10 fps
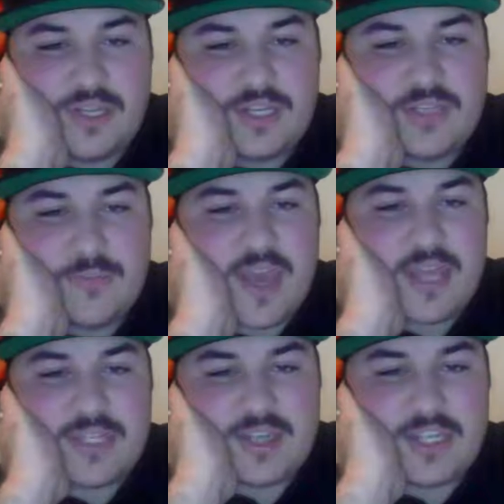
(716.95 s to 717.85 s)
because
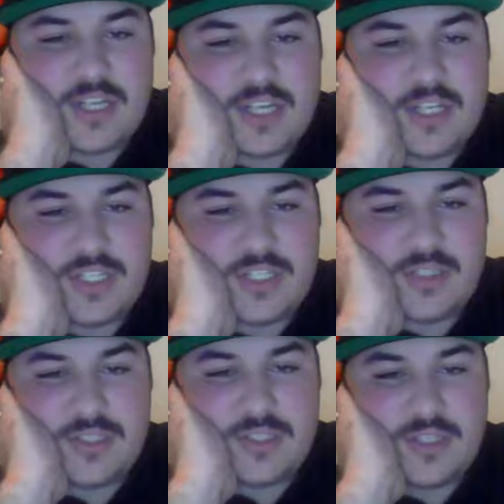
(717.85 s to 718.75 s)
demand's not
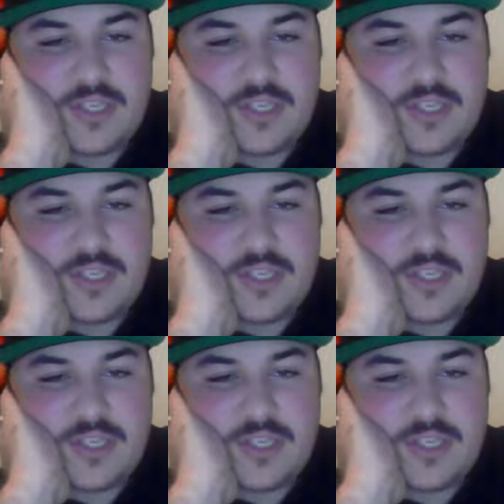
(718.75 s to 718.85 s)
changing.